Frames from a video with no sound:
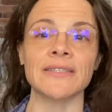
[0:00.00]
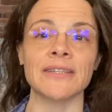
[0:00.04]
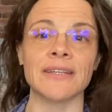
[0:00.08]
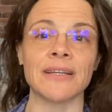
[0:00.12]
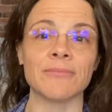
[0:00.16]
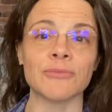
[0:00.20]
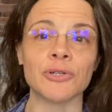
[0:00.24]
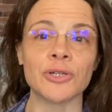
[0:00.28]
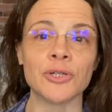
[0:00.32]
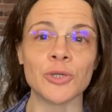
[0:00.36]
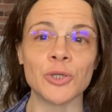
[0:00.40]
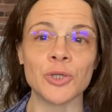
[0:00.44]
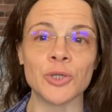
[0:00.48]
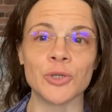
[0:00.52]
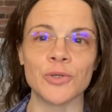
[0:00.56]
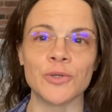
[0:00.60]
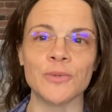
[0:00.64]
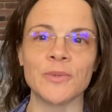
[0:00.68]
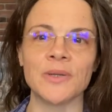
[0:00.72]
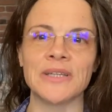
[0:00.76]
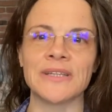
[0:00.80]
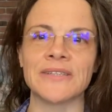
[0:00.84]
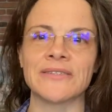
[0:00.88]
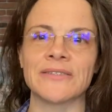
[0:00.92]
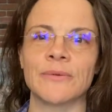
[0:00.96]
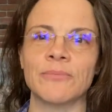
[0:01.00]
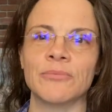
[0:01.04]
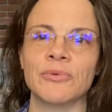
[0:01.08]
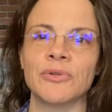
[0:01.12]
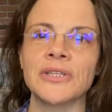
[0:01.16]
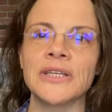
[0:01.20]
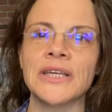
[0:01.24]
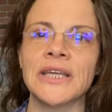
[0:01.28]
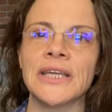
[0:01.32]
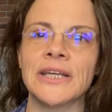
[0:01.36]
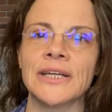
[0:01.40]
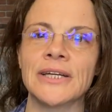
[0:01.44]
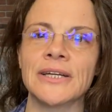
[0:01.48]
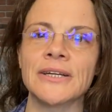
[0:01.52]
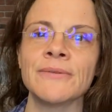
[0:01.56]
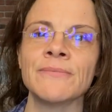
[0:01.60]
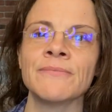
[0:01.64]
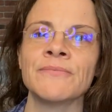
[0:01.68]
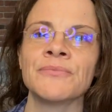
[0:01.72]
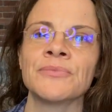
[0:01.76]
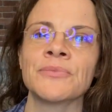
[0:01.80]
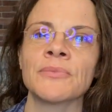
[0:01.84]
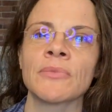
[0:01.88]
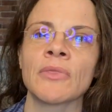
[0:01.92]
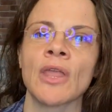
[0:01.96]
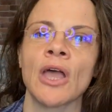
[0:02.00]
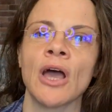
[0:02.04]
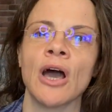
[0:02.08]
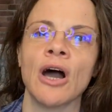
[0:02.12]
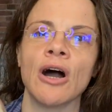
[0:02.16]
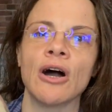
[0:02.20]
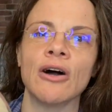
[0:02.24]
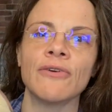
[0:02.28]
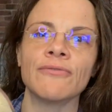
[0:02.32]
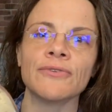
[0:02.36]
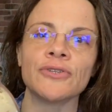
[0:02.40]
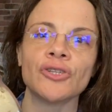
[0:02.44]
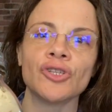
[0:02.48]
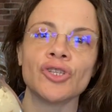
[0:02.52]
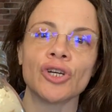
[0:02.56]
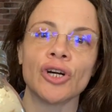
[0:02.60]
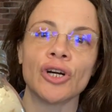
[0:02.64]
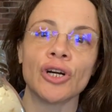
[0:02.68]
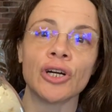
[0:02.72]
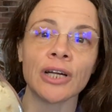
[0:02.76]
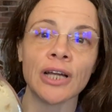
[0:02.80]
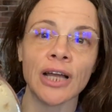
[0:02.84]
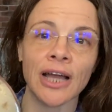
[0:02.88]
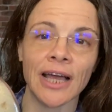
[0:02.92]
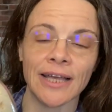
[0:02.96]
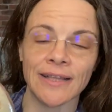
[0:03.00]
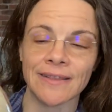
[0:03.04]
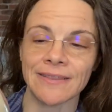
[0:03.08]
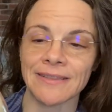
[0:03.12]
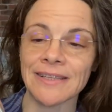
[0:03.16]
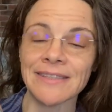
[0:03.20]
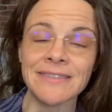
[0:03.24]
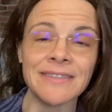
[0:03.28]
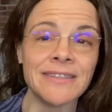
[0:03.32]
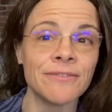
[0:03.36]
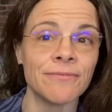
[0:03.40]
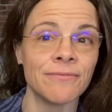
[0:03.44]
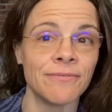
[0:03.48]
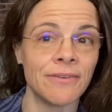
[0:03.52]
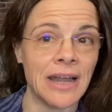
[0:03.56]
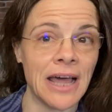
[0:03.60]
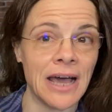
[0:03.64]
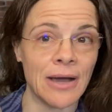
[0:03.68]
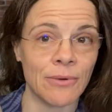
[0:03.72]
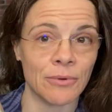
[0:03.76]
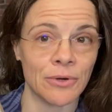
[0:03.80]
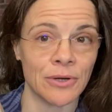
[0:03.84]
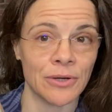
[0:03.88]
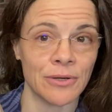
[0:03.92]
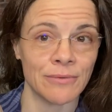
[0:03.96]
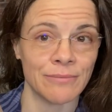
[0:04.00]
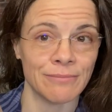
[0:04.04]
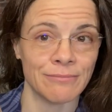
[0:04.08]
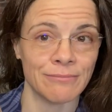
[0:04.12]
And I'm going to show you an example here of a jar. This is flour,